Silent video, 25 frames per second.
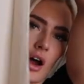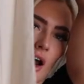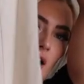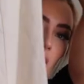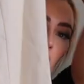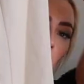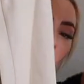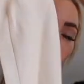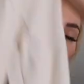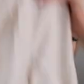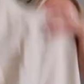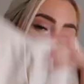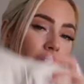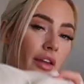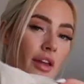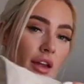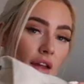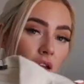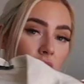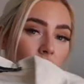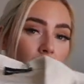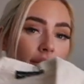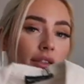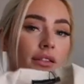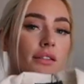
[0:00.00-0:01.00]
I could wear
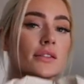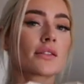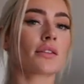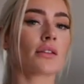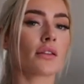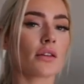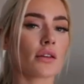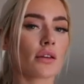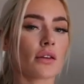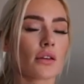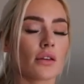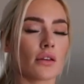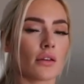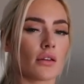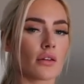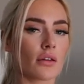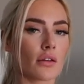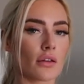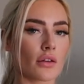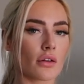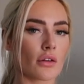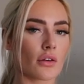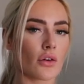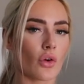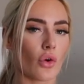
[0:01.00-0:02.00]
this
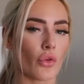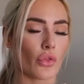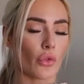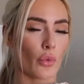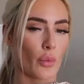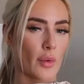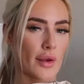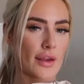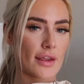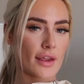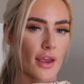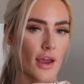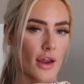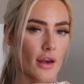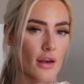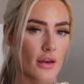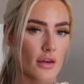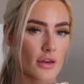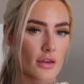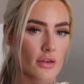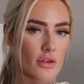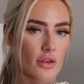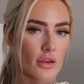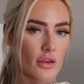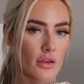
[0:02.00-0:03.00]
on the
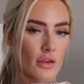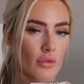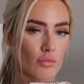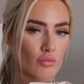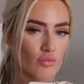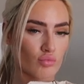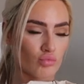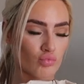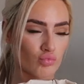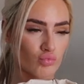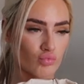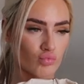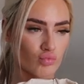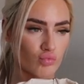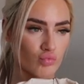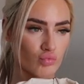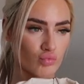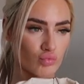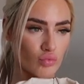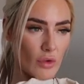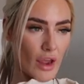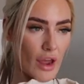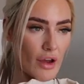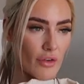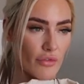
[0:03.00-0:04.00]
weekend
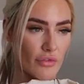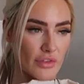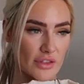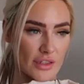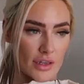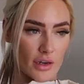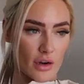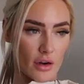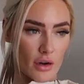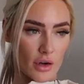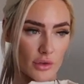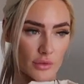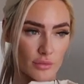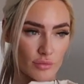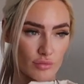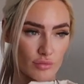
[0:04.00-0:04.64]
out for dinner.